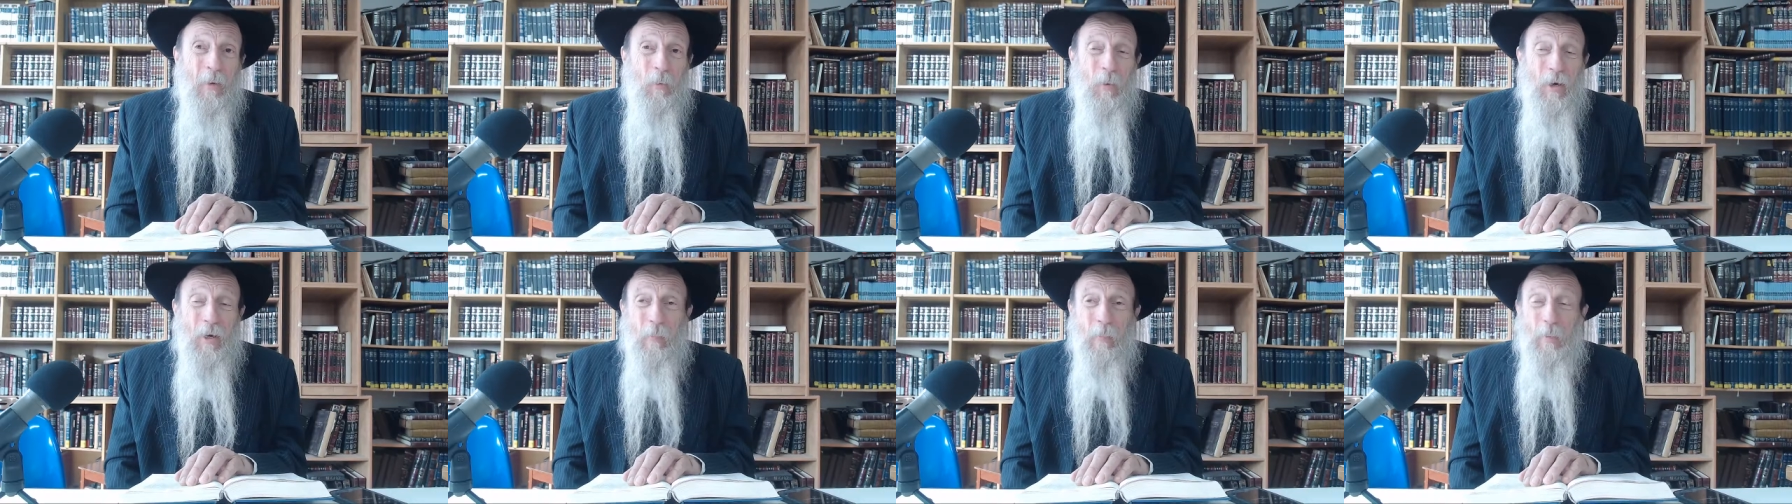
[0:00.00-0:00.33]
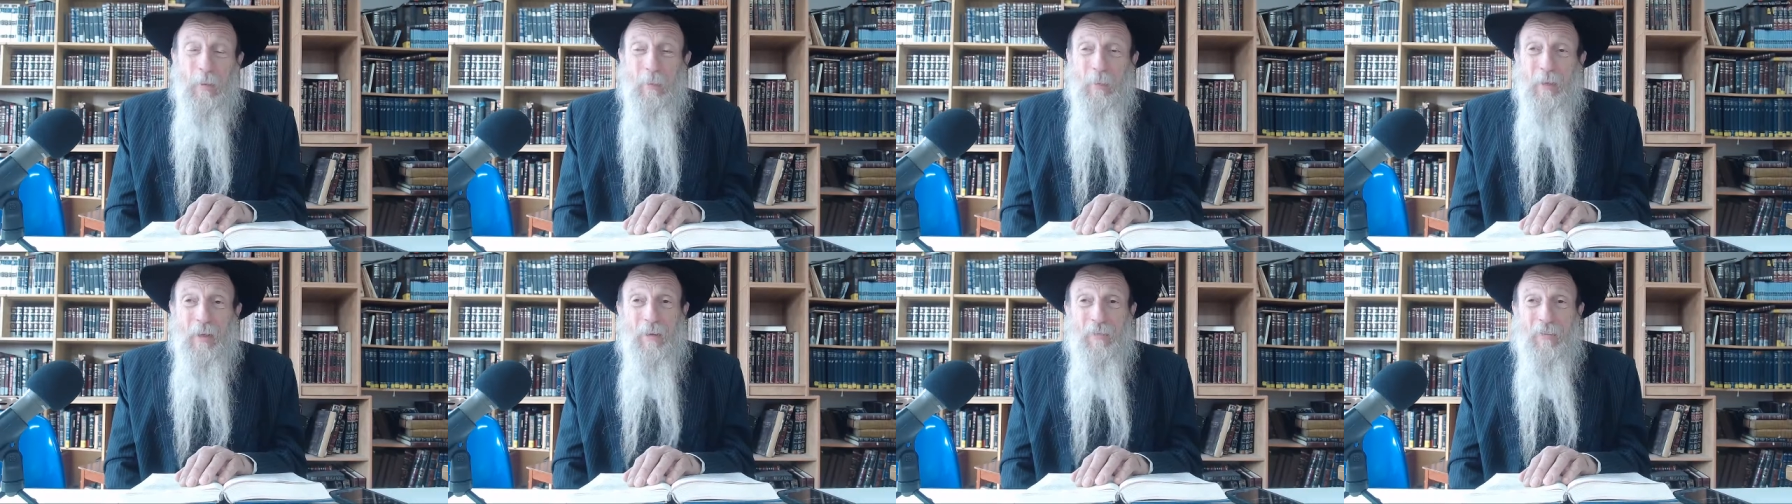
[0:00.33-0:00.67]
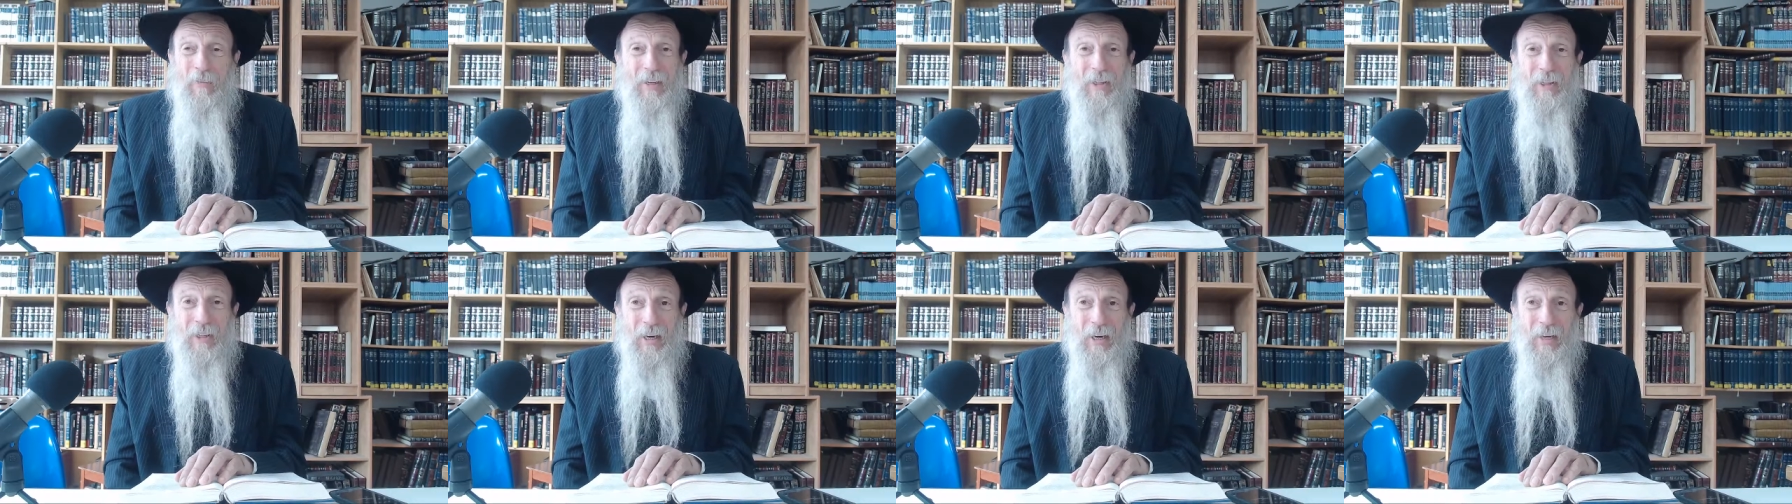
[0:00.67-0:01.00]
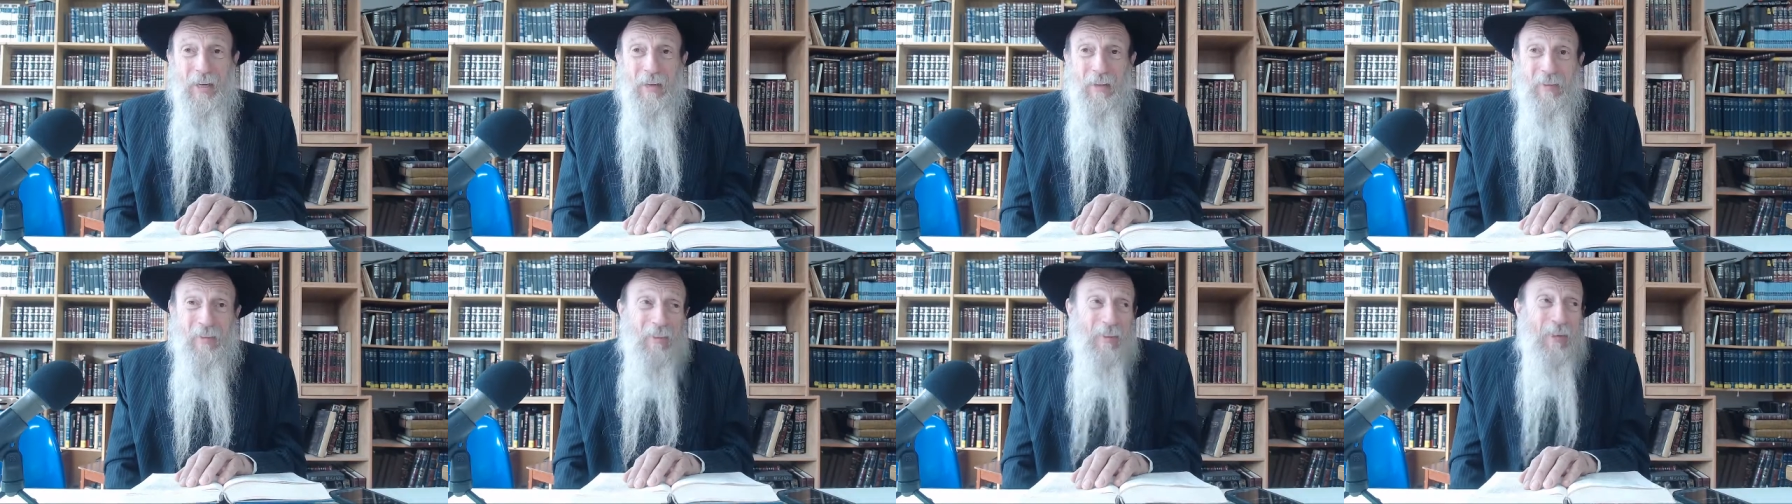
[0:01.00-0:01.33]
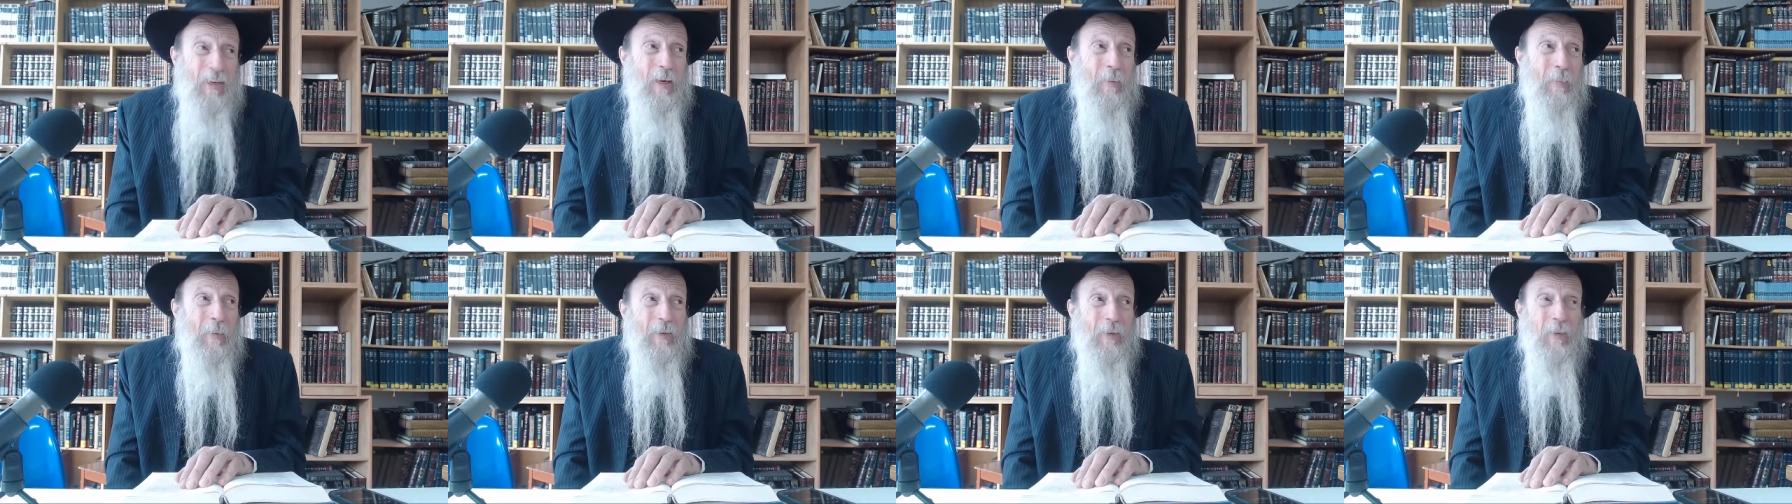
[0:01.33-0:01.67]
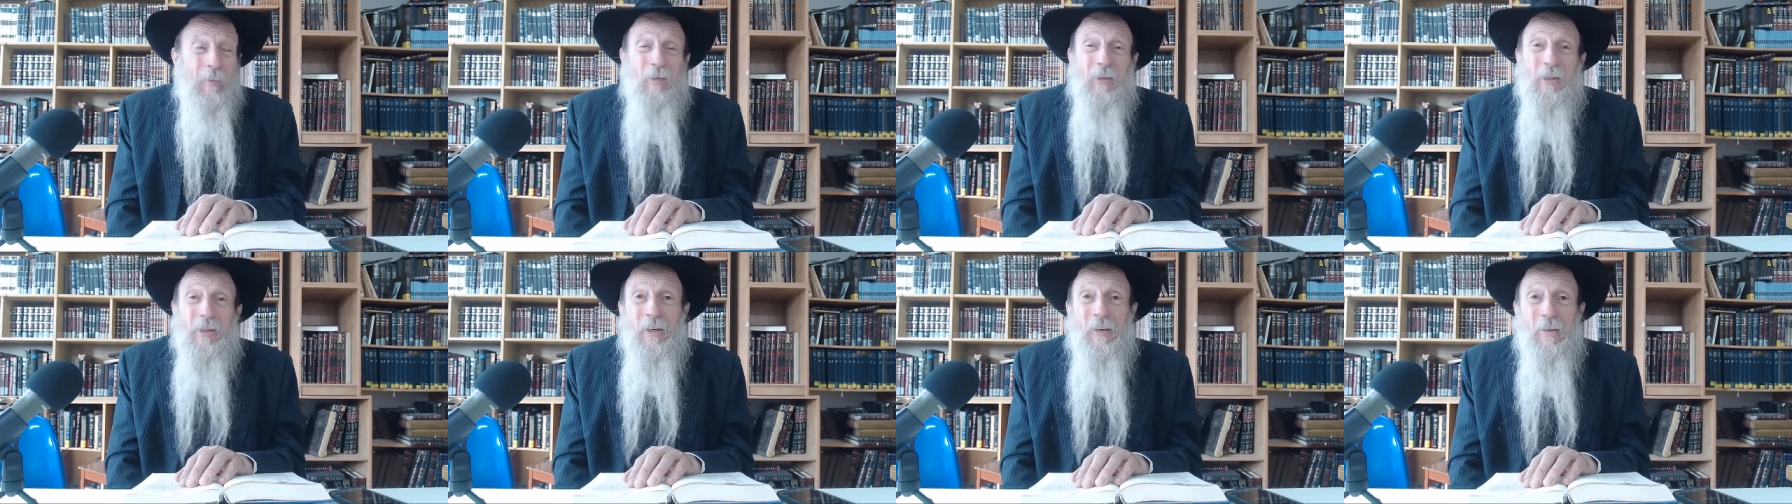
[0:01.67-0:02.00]
Why do people have anxiety? They think about
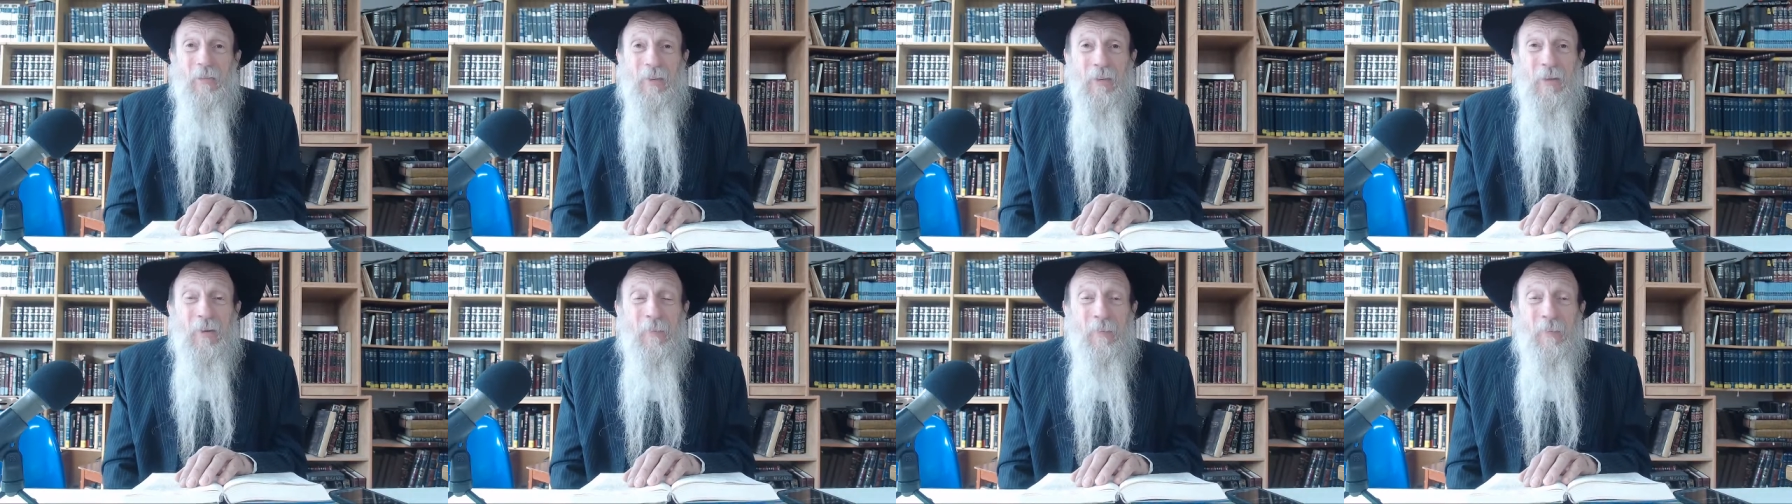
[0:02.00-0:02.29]
themselves.